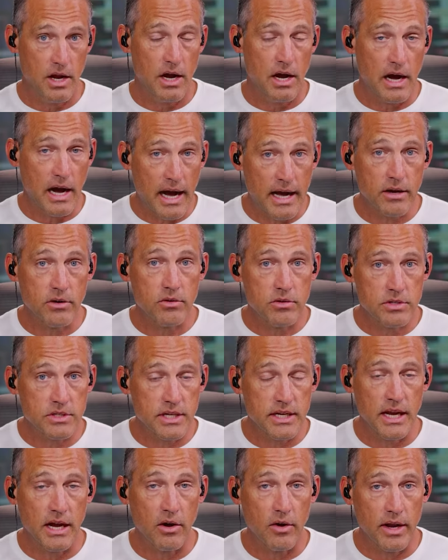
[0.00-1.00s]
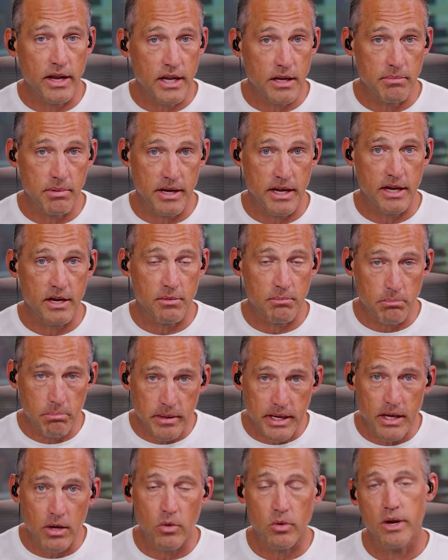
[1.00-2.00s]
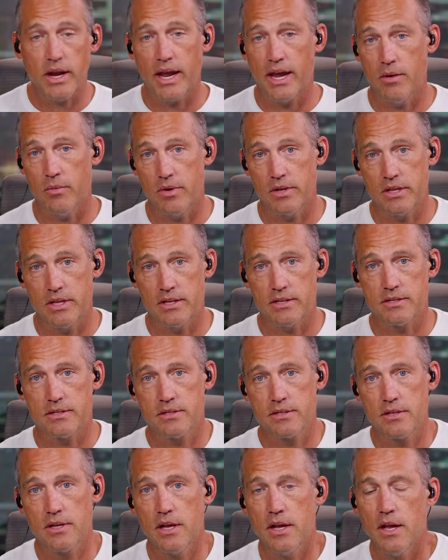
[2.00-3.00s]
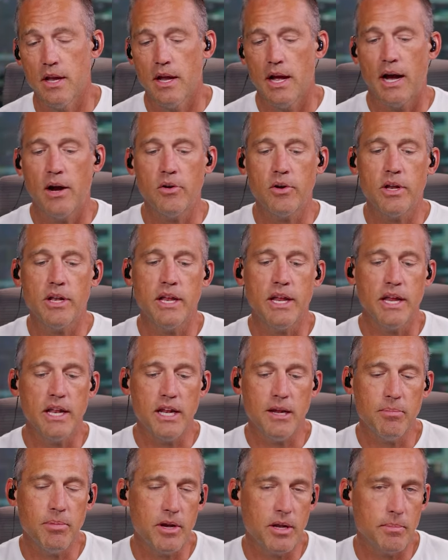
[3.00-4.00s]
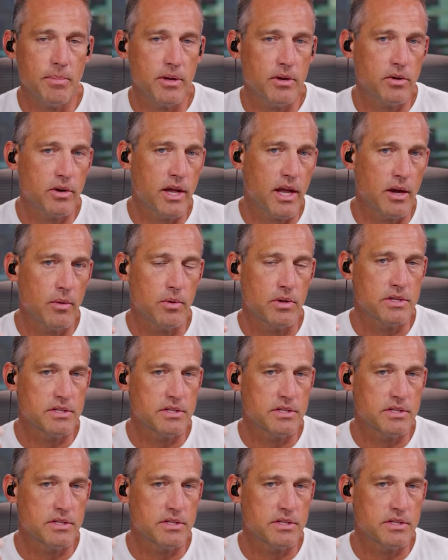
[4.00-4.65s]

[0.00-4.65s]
I don't see how anybody can be okay with this. How can anybody be okay with